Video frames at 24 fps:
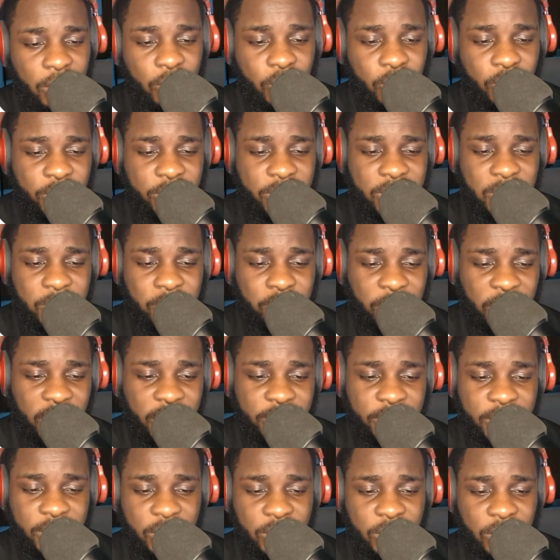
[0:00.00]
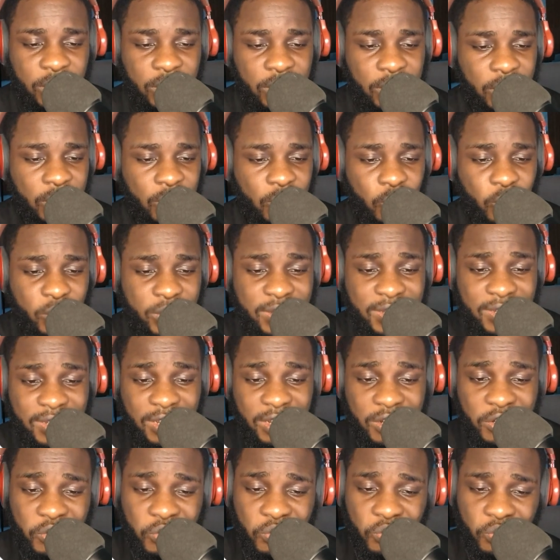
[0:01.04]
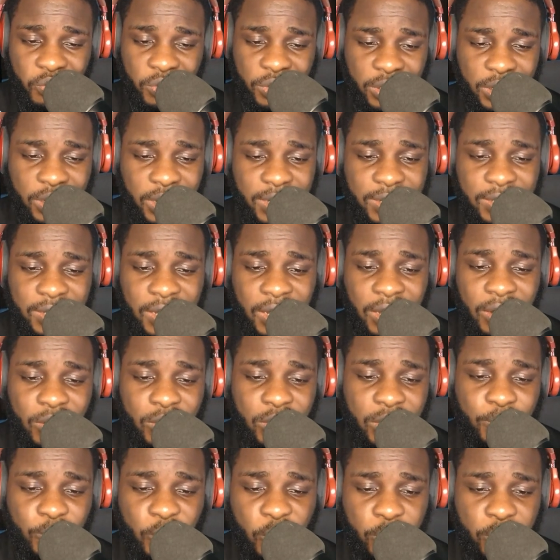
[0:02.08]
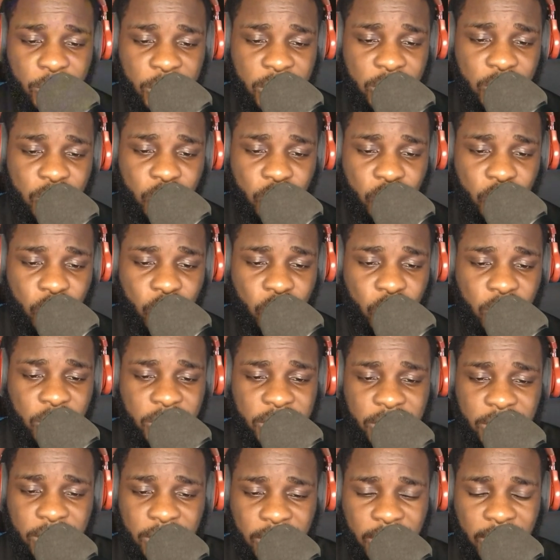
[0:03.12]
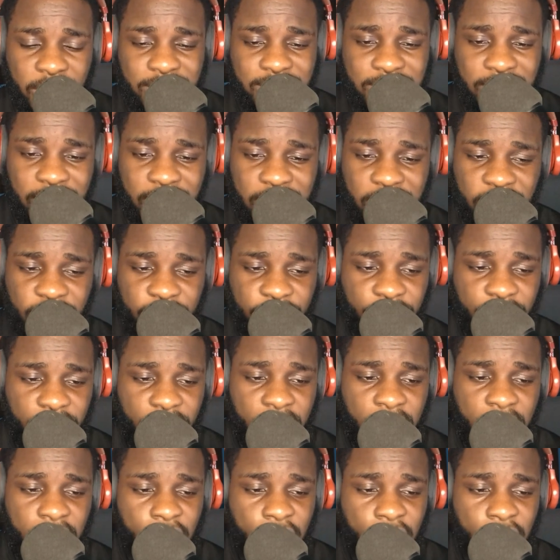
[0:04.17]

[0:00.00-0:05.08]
who is married with 6 children, has held a prominent role at ANIF,